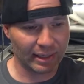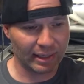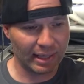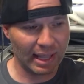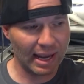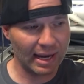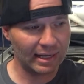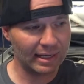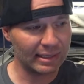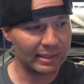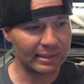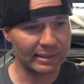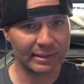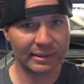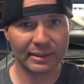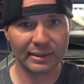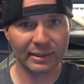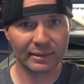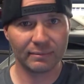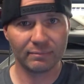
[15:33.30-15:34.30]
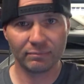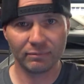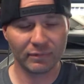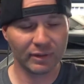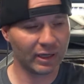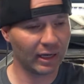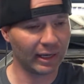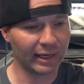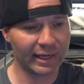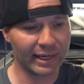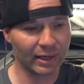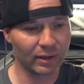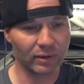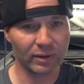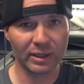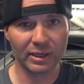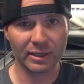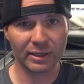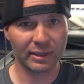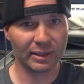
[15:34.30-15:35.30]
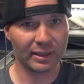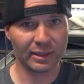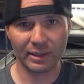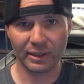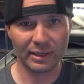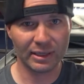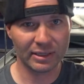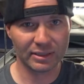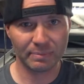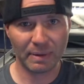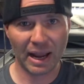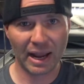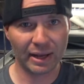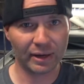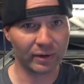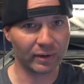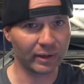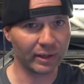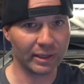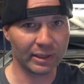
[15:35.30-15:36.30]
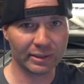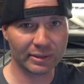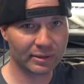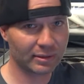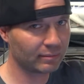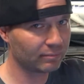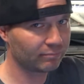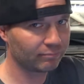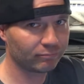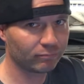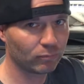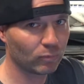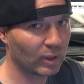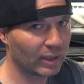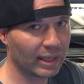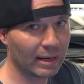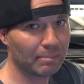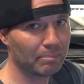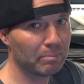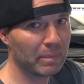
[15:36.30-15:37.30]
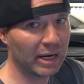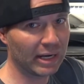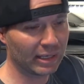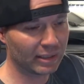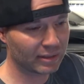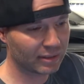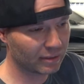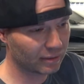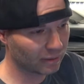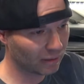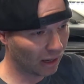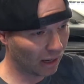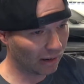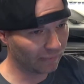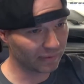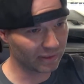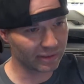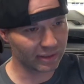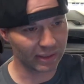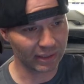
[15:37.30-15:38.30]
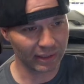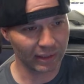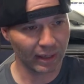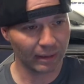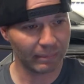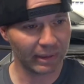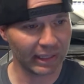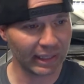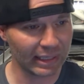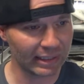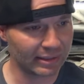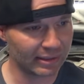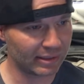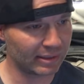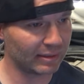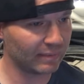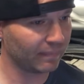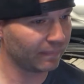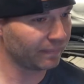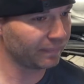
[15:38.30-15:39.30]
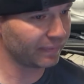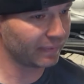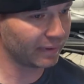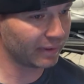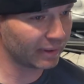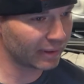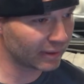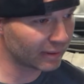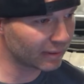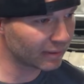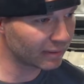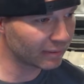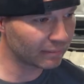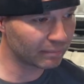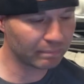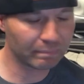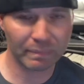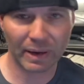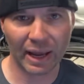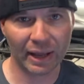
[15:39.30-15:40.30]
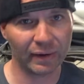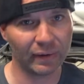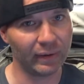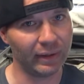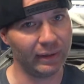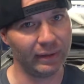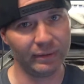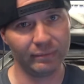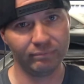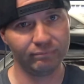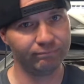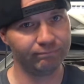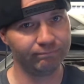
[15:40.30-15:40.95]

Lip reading: That is gonna kill these batteries within minutes, obviously. I mean, this battery